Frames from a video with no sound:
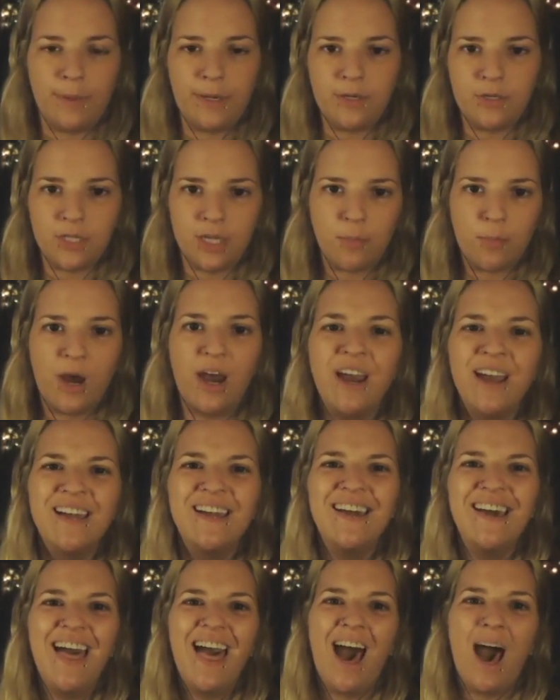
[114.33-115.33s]
somewhere.
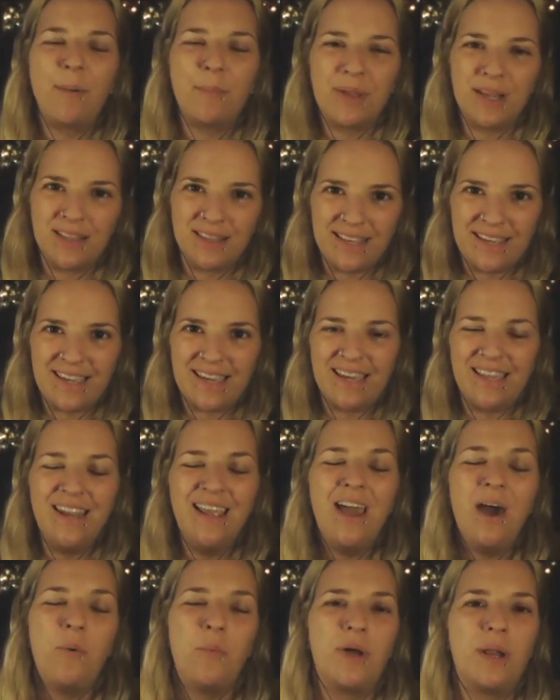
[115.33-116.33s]
I'm going to link it
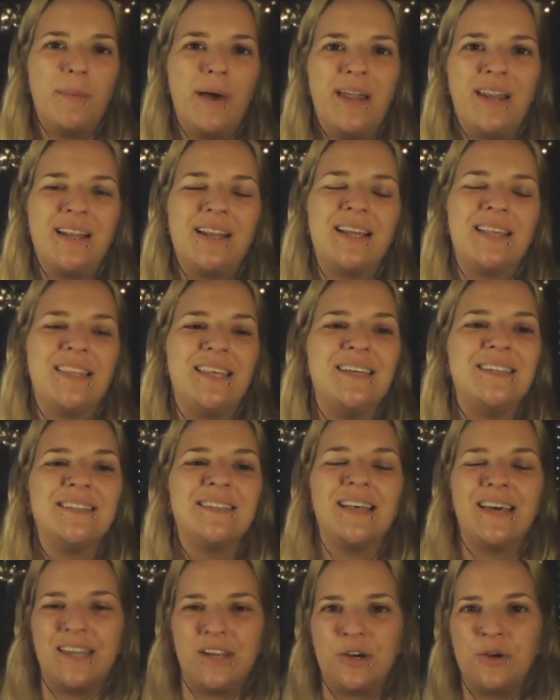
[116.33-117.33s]
when I'm editing this
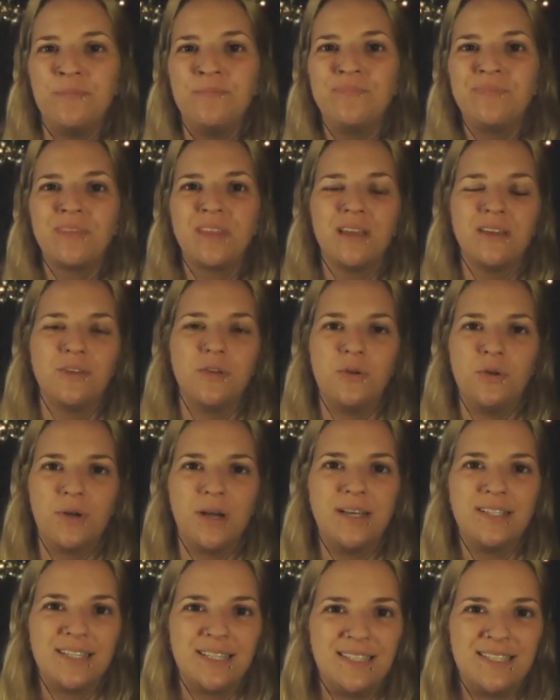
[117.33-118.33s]
later so you
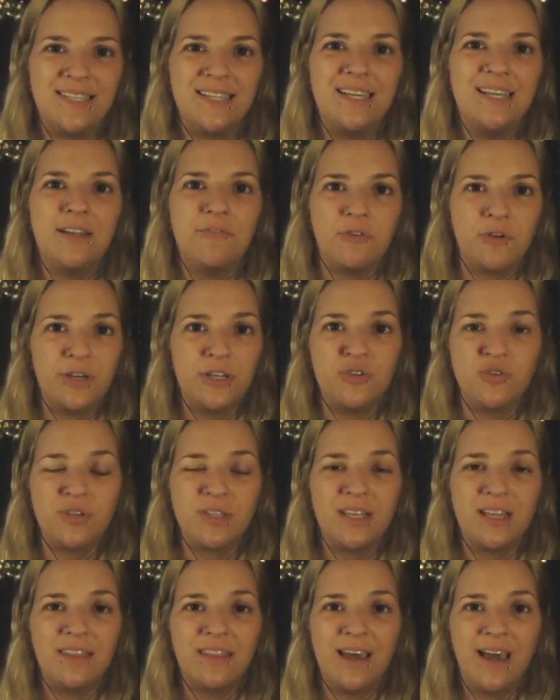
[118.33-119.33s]
guys can see it if you're
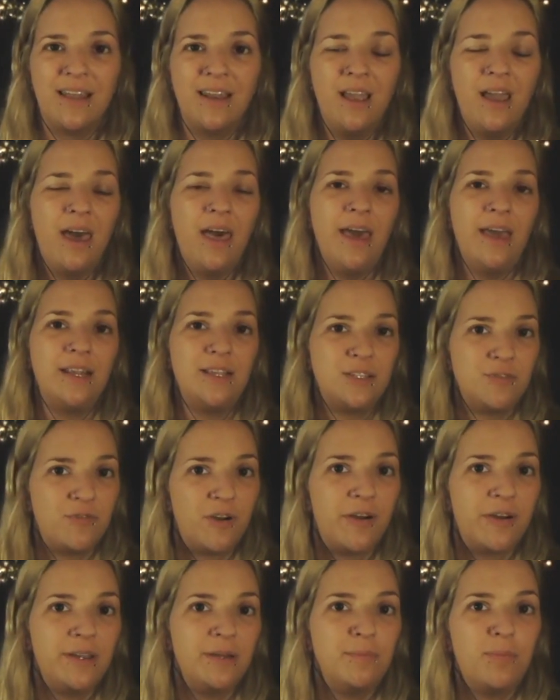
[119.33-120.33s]
interested in that. It is a
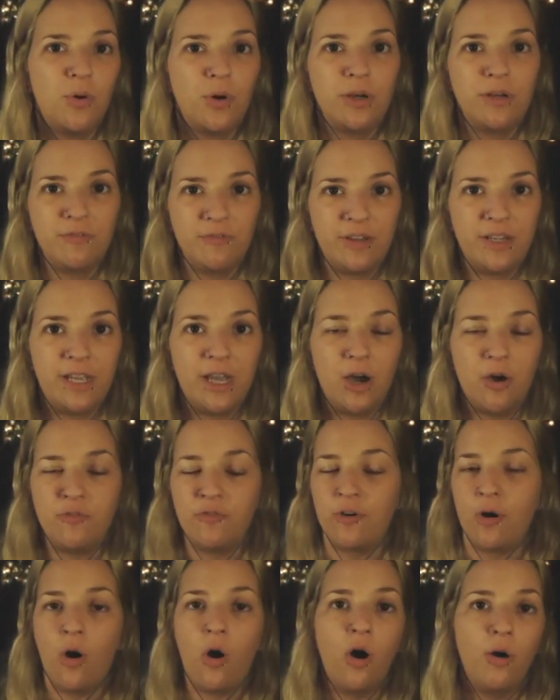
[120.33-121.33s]
very important video
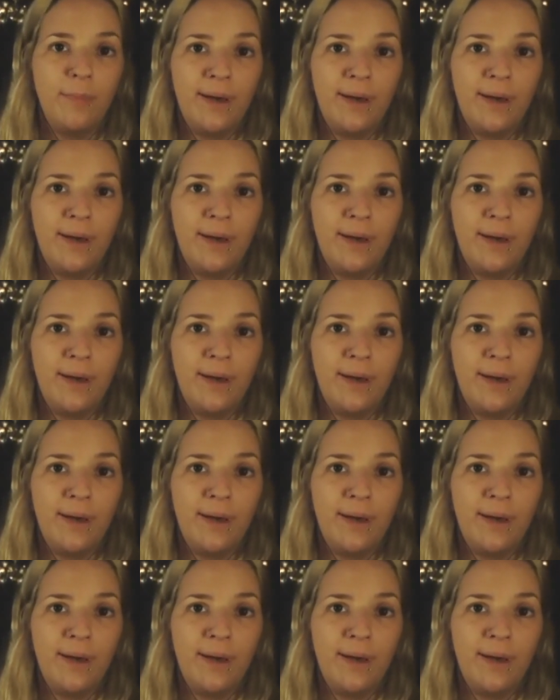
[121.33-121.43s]
for all